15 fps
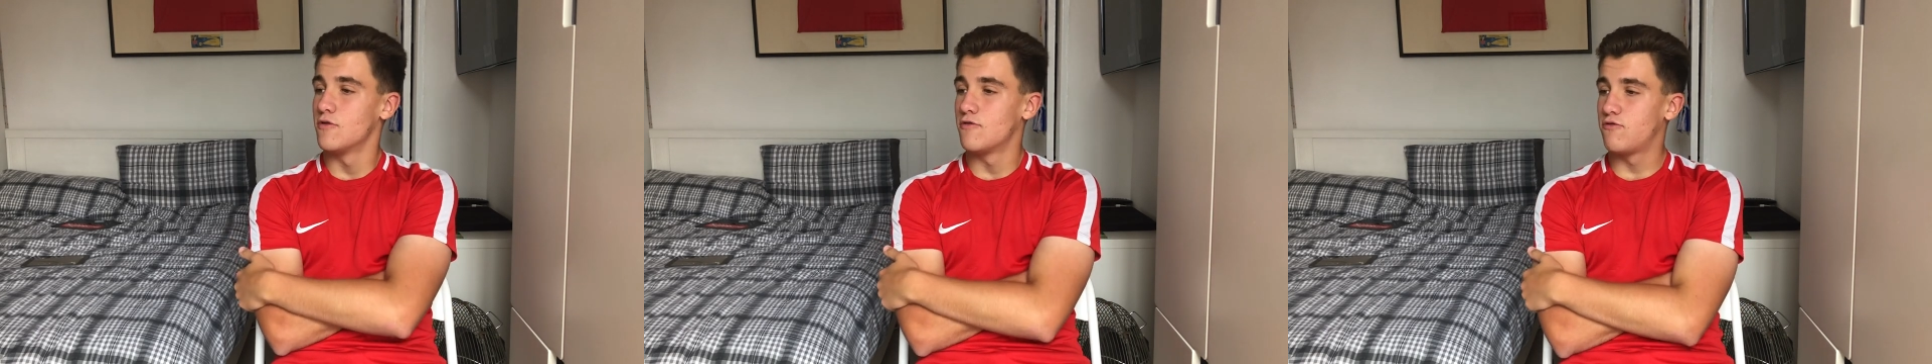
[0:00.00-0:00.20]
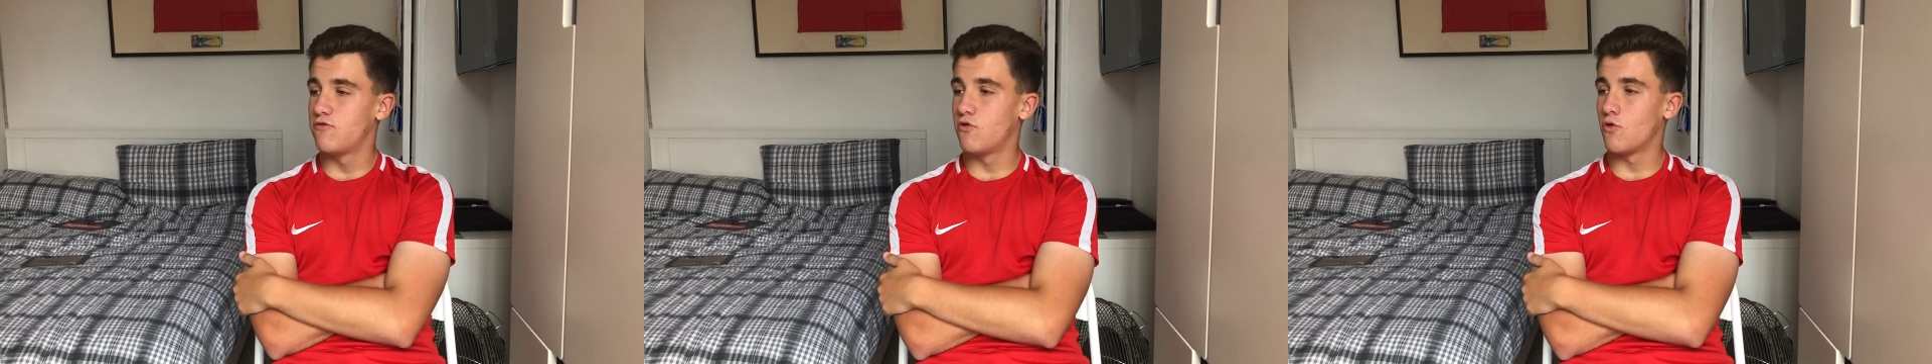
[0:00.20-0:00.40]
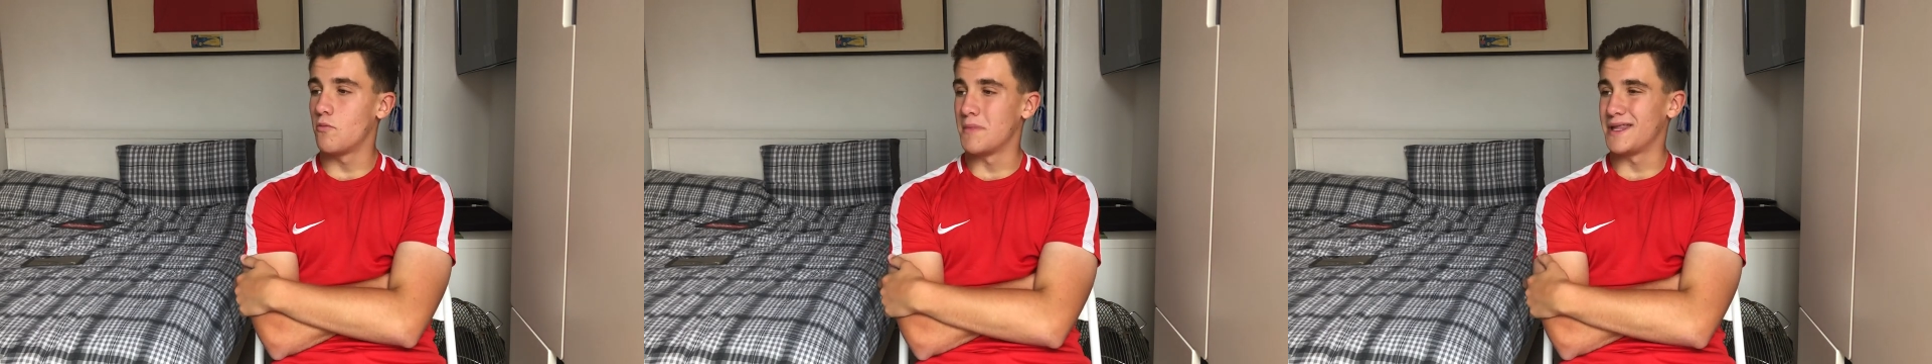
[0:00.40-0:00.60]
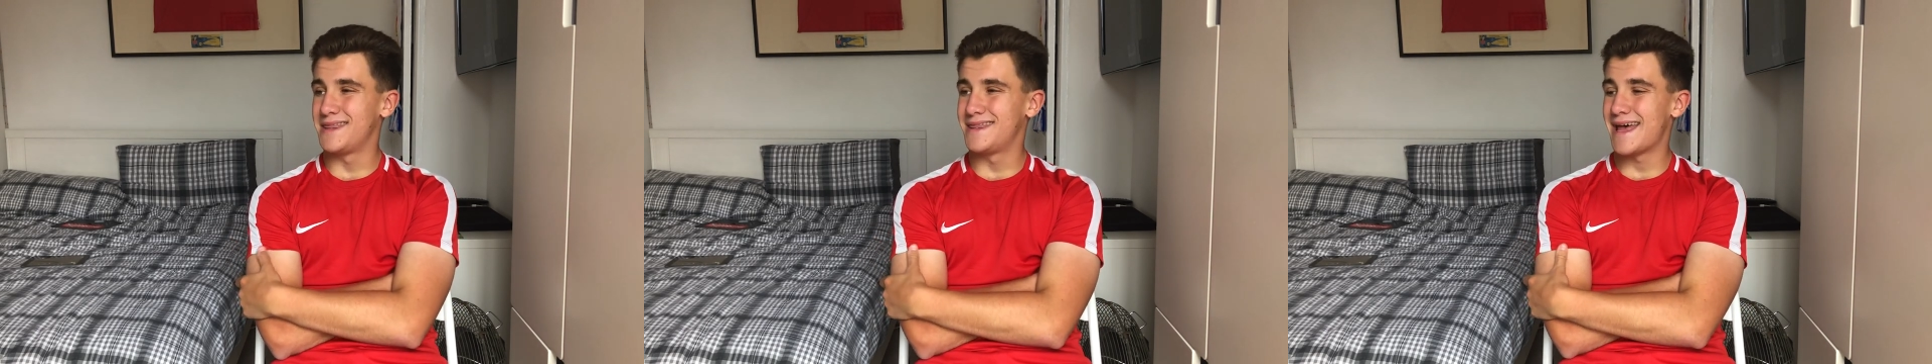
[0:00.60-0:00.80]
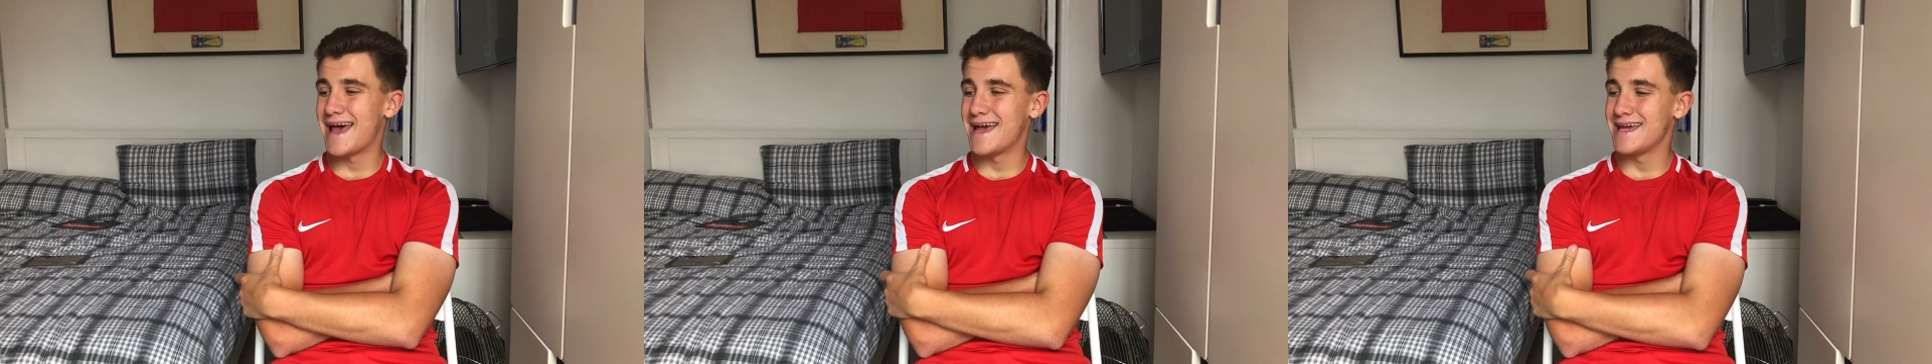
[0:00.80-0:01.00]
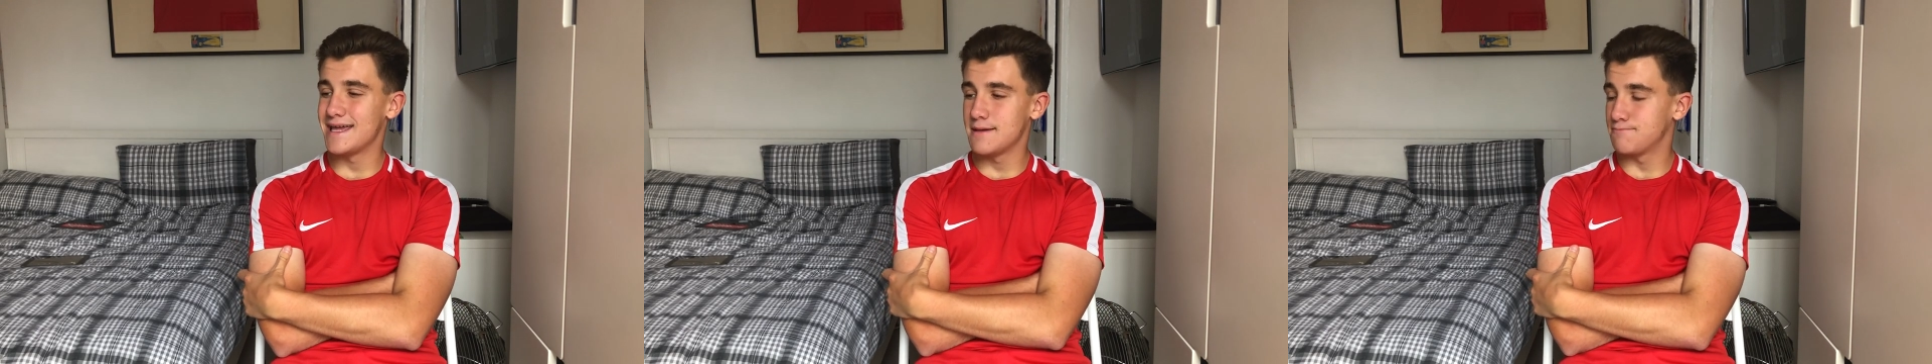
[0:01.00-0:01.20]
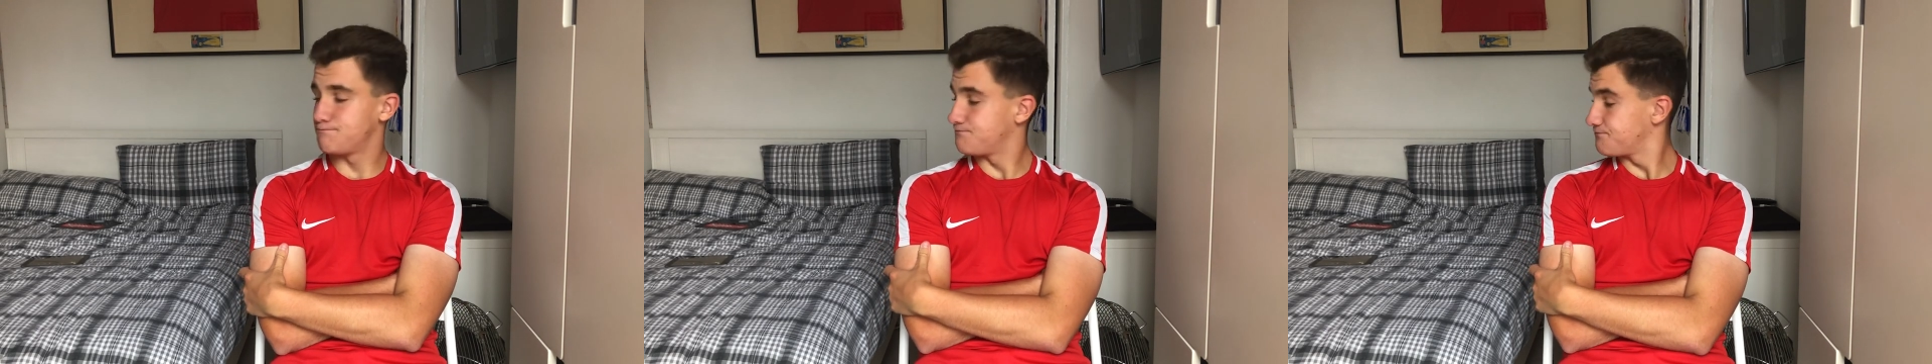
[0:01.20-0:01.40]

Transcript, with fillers: for my day.